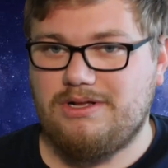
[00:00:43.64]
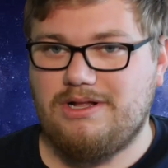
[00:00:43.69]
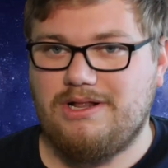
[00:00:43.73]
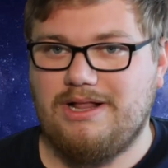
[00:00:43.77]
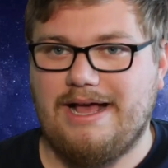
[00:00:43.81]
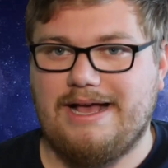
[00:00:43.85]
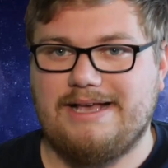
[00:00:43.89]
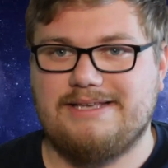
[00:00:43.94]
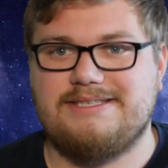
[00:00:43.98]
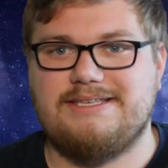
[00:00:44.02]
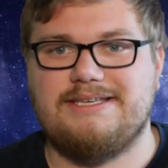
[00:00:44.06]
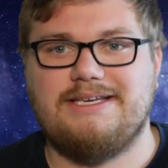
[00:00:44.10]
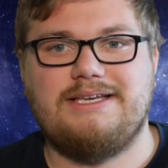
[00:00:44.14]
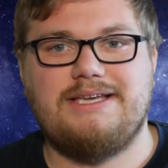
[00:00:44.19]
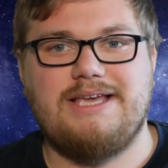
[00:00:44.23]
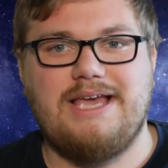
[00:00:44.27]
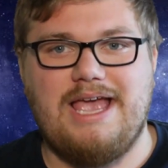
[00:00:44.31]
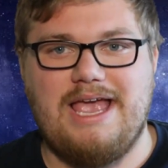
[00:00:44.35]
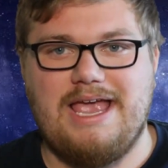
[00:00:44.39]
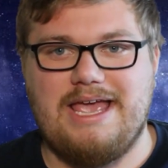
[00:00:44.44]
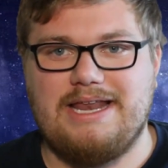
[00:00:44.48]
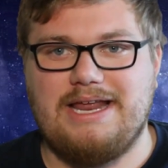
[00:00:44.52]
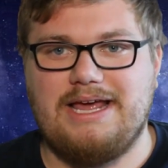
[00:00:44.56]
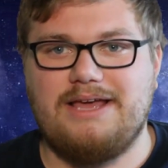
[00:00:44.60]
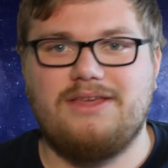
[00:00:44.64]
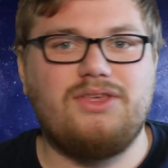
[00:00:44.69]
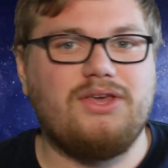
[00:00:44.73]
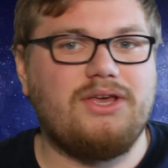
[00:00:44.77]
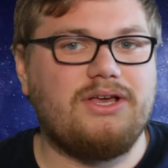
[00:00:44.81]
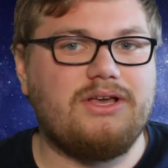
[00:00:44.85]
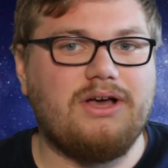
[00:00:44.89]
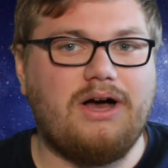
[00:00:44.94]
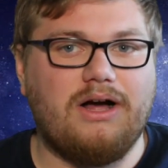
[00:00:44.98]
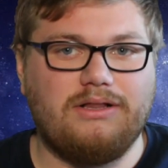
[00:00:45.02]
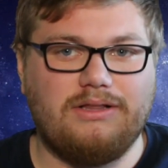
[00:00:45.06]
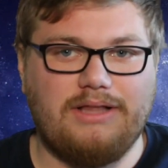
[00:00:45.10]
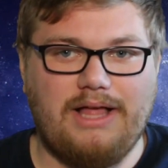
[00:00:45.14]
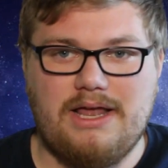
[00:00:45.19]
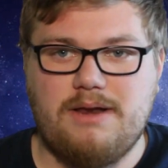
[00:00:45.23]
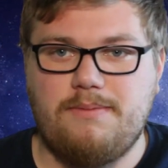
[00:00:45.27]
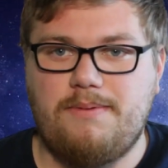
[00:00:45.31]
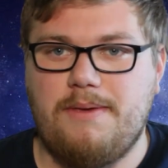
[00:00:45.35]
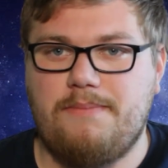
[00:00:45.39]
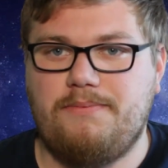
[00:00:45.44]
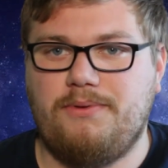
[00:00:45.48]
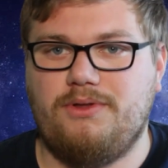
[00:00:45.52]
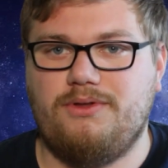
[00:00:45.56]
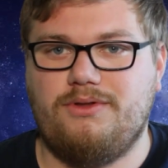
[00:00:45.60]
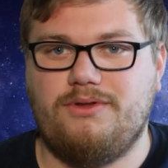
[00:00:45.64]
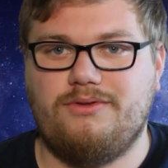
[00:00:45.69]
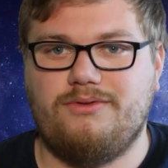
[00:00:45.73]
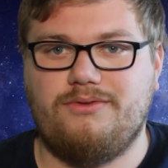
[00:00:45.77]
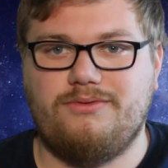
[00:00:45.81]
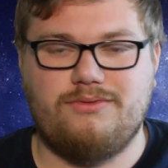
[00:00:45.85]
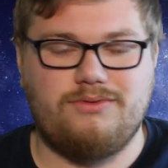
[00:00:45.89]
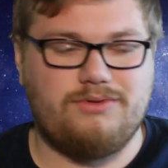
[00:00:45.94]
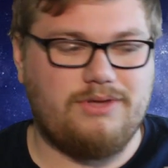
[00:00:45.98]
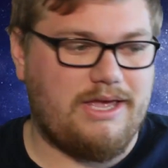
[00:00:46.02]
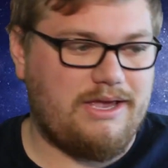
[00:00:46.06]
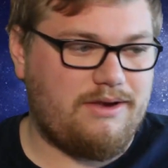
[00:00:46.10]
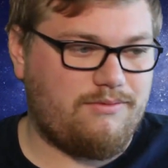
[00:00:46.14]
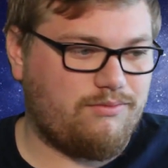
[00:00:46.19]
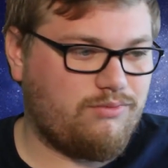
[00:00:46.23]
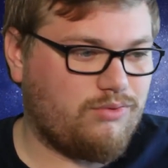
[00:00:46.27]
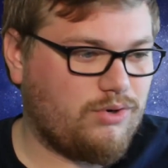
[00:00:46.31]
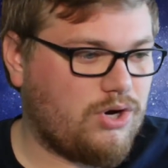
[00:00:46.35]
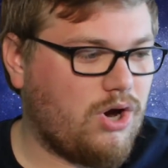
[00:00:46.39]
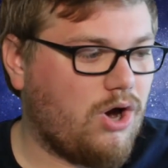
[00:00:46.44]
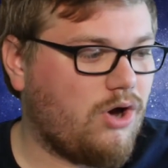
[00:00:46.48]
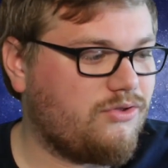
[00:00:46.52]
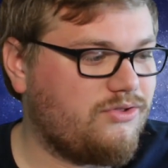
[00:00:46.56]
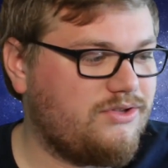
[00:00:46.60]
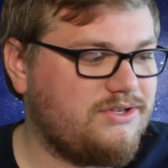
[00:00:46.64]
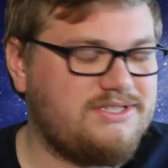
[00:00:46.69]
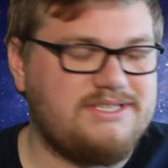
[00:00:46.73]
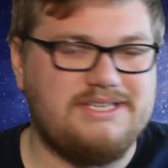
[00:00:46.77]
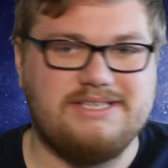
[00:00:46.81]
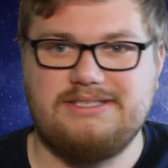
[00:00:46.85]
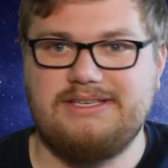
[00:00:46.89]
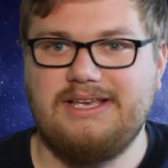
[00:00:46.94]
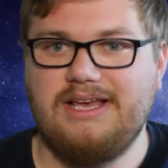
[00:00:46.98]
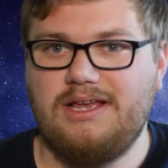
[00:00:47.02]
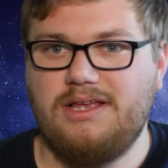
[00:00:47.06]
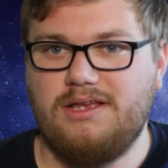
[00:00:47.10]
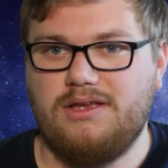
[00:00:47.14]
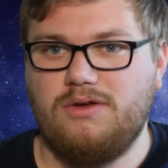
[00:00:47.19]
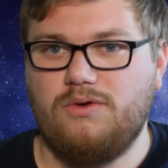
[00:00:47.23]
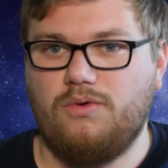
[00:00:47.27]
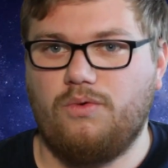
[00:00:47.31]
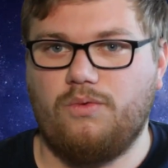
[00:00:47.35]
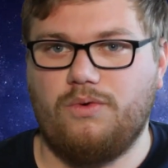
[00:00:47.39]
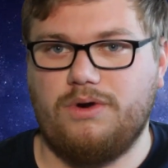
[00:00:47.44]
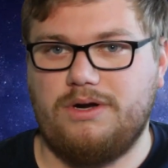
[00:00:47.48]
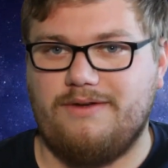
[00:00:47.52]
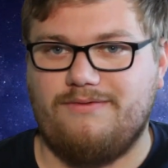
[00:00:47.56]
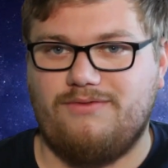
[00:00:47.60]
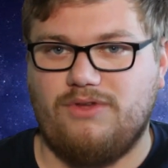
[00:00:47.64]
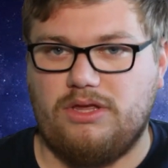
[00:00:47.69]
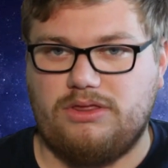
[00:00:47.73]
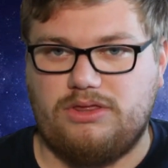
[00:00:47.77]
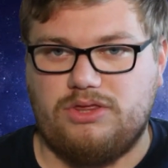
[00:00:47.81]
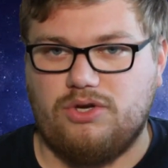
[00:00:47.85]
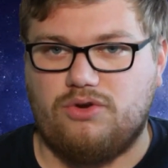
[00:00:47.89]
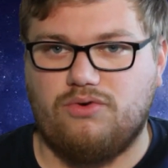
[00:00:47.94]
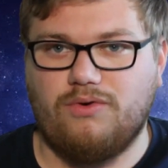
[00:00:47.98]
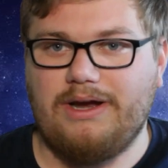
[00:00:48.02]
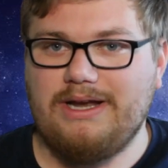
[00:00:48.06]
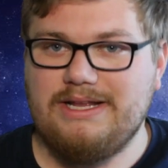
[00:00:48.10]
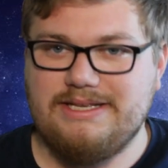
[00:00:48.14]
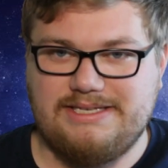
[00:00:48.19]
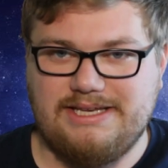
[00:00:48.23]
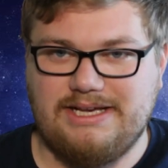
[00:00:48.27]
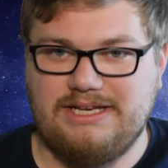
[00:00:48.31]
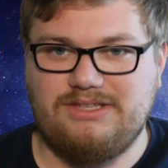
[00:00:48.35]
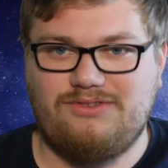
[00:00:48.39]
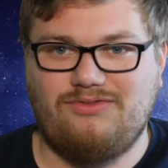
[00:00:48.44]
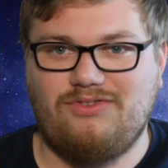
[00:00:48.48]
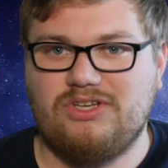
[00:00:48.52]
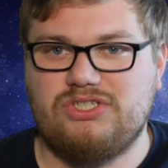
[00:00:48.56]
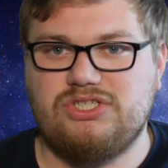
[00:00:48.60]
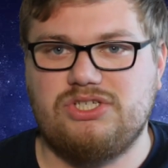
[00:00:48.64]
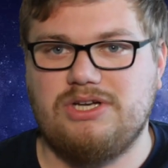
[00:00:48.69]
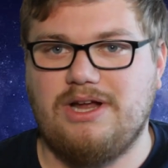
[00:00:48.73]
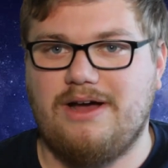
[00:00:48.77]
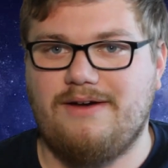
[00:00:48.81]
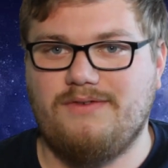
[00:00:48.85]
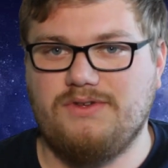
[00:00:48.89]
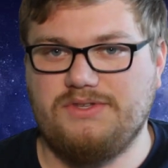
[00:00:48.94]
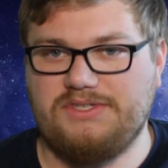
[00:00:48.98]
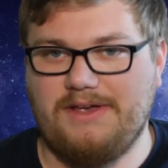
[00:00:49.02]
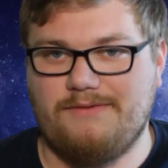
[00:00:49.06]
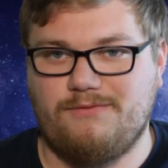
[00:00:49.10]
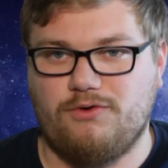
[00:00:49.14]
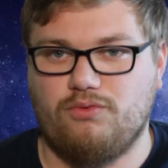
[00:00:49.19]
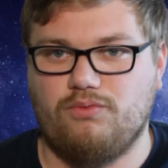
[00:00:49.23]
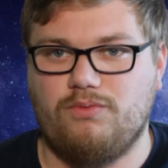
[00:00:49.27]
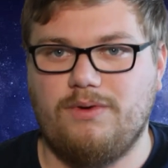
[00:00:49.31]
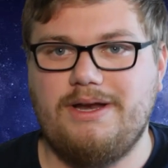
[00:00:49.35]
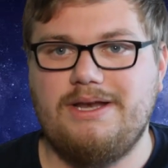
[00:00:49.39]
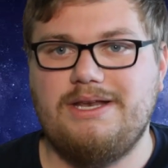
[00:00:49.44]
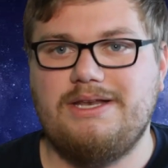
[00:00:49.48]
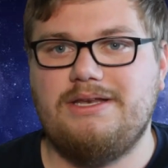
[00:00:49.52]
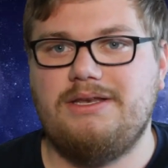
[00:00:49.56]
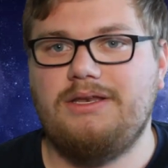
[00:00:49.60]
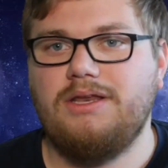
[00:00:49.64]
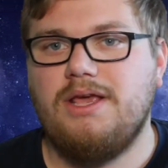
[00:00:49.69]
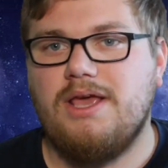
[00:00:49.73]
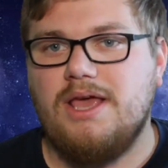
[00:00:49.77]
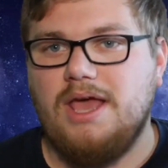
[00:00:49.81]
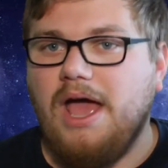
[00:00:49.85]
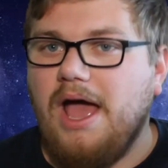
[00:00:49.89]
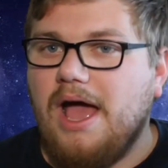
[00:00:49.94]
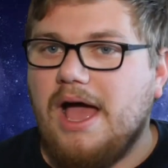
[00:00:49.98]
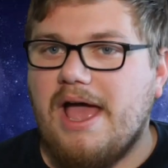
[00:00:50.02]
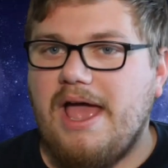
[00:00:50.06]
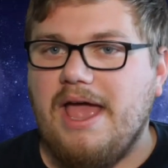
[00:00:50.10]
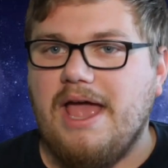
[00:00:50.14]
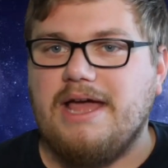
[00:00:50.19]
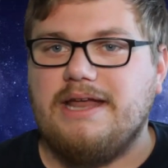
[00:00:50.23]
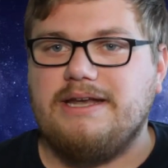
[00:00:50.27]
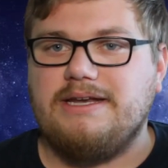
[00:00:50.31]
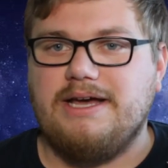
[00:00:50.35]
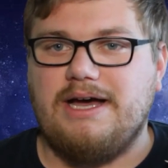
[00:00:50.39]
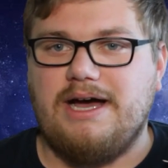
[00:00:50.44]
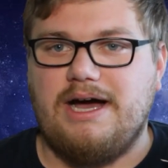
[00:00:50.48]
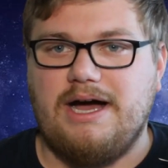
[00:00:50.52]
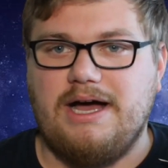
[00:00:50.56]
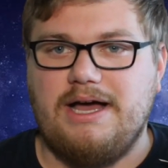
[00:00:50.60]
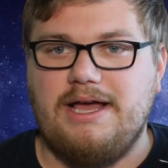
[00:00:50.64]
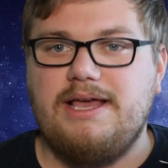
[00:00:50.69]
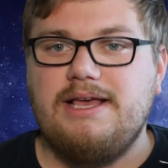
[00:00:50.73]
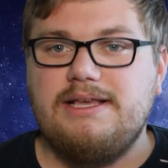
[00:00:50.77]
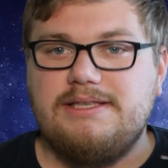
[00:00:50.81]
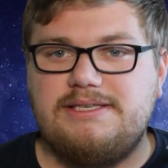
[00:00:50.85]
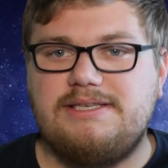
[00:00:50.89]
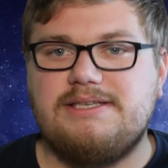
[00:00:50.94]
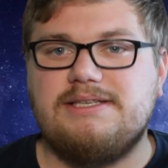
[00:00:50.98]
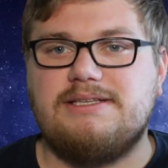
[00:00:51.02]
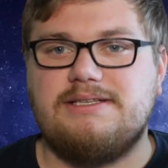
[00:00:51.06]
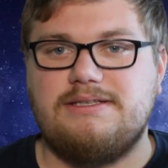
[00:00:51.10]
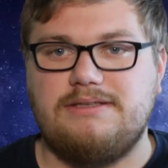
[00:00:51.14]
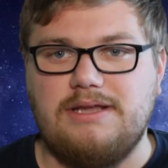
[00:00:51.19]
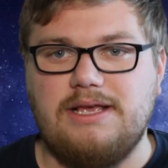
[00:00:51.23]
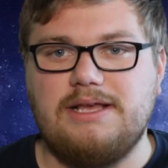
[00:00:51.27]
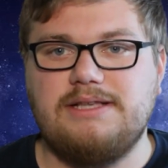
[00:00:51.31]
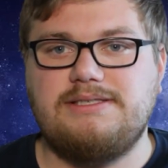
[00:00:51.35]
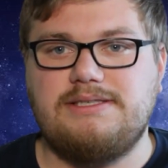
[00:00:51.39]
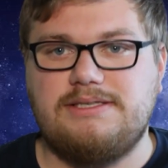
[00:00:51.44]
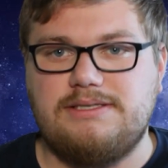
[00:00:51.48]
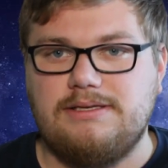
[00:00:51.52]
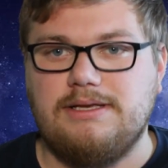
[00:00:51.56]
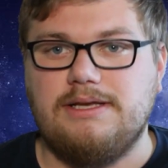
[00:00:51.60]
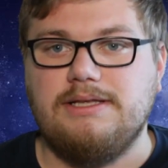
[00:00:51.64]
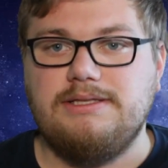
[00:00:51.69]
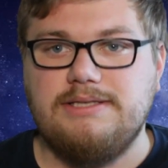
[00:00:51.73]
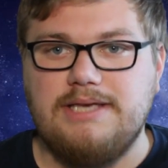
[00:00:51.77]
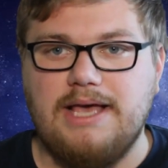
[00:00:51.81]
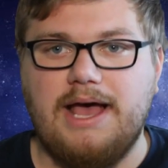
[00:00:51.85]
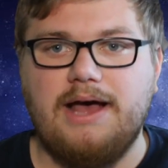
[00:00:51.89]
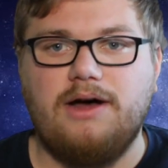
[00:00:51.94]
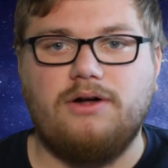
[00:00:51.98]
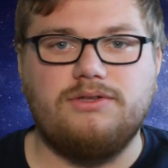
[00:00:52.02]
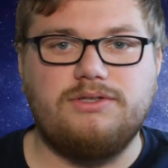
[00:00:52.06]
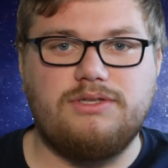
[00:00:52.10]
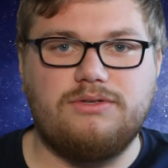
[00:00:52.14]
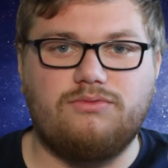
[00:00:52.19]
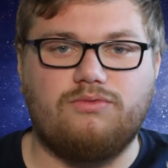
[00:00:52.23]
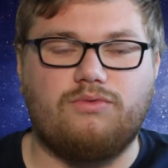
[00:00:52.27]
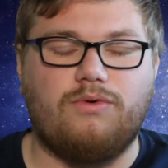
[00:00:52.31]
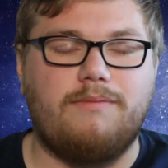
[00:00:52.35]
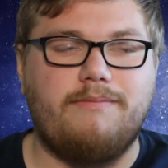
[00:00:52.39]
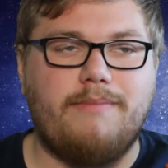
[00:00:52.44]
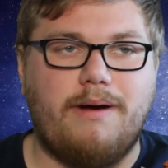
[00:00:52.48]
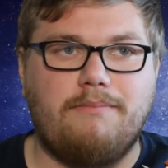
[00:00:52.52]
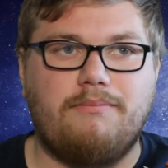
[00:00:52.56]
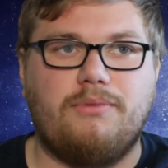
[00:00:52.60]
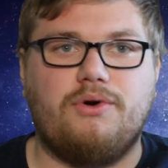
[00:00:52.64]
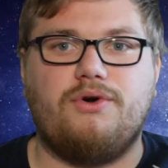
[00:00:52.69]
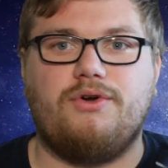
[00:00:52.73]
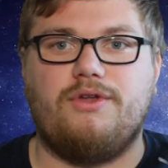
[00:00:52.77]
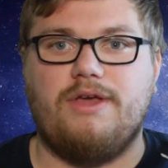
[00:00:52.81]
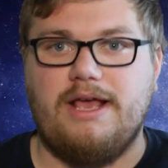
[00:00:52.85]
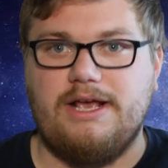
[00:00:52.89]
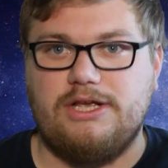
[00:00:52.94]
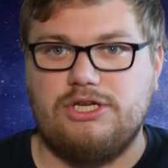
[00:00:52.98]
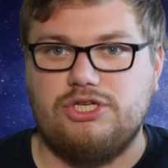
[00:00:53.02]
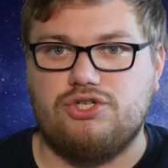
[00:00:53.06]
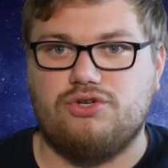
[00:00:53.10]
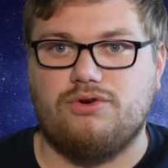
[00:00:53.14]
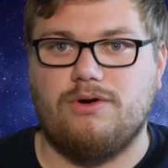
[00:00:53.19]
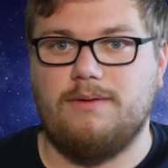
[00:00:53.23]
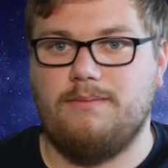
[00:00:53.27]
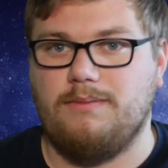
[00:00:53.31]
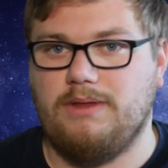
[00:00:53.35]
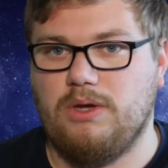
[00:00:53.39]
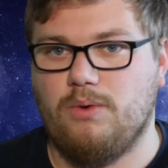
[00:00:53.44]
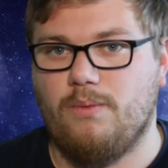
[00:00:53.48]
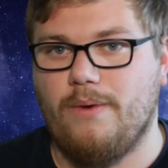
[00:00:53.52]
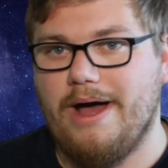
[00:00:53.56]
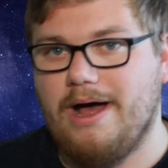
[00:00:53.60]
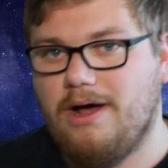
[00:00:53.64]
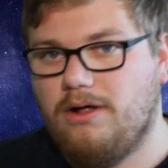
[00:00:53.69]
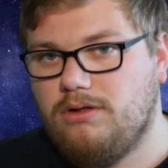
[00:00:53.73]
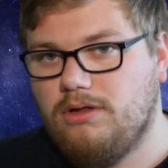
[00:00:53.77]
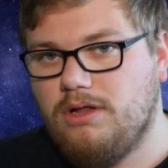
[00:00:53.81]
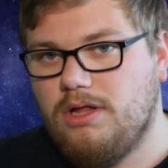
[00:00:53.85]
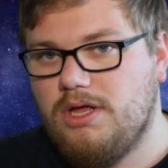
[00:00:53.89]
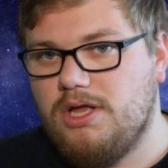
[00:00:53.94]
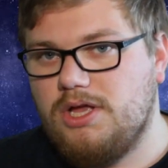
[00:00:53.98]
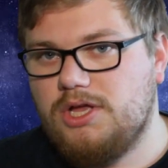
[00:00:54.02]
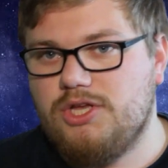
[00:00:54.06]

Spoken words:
classic, and I think a lot of people regard this as one of the greatest science fiction novels ever written, and it's held and remembered extremely well.